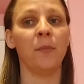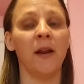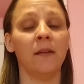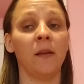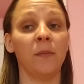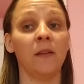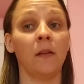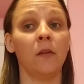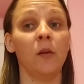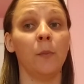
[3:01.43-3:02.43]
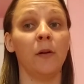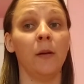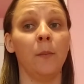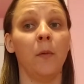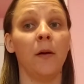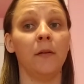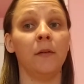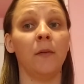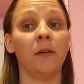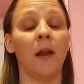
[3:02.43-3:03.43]
break something that's super
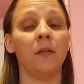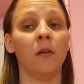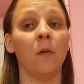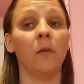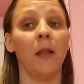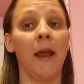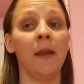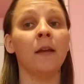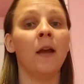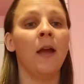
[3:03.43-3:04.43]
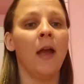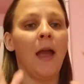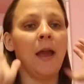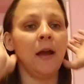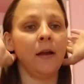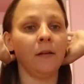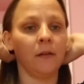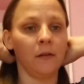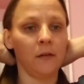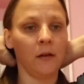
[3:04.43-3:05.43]
important, which I don't like.
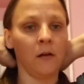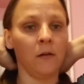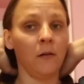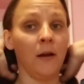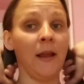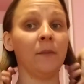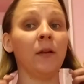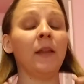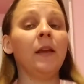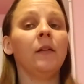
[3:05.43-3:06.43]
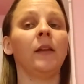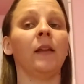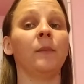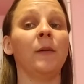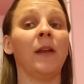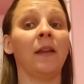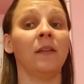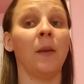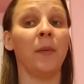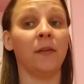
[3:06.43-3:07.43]
And so it really irritates me when I
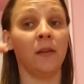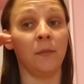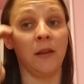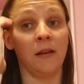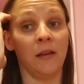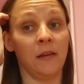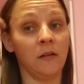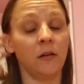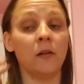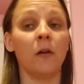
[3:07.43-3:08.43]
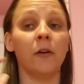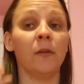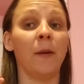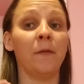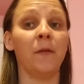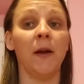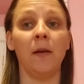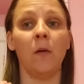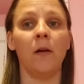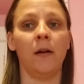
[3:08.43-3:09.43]
step on something, because it just hurts my foot
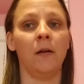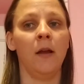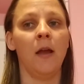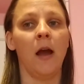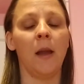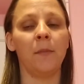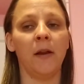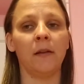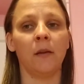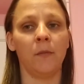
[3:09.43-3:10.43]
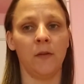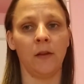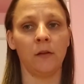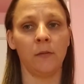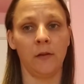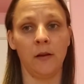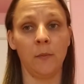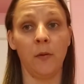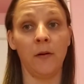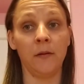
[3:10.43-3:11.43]
or I break something that's really
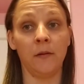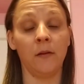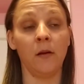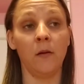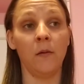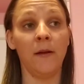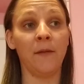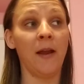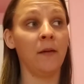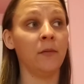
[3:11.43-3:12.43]
important. So if I